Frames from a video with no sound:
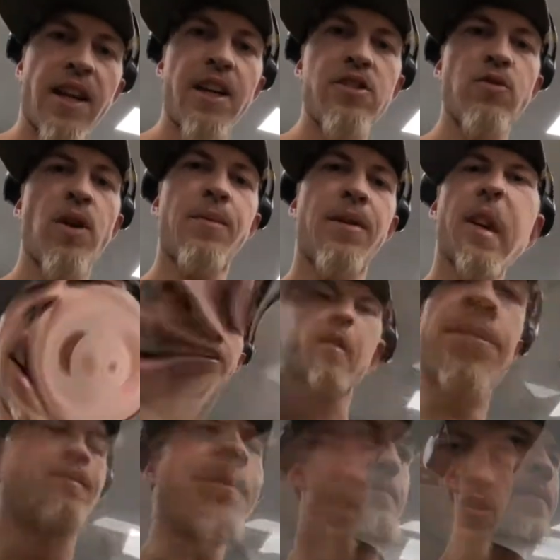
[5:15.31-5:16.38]
K-swap in here.
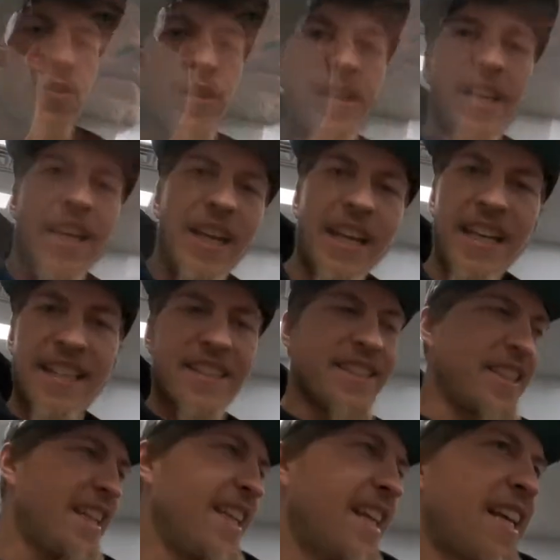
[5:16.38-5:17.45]
This one is
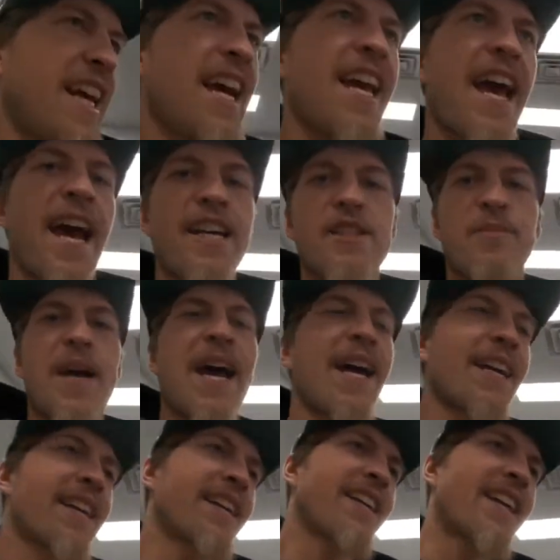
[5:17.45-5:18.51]
an EK
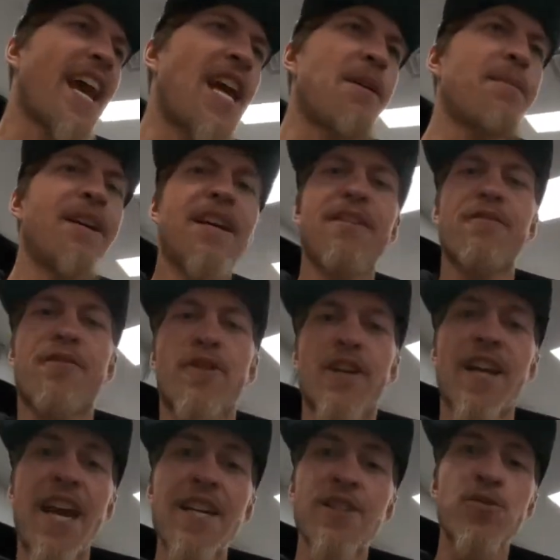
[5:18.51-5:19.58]
hatchback, came in for a
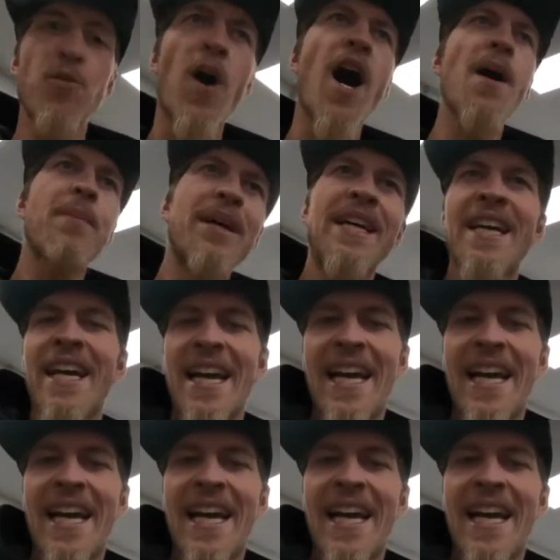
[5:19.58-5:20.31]
K-swap.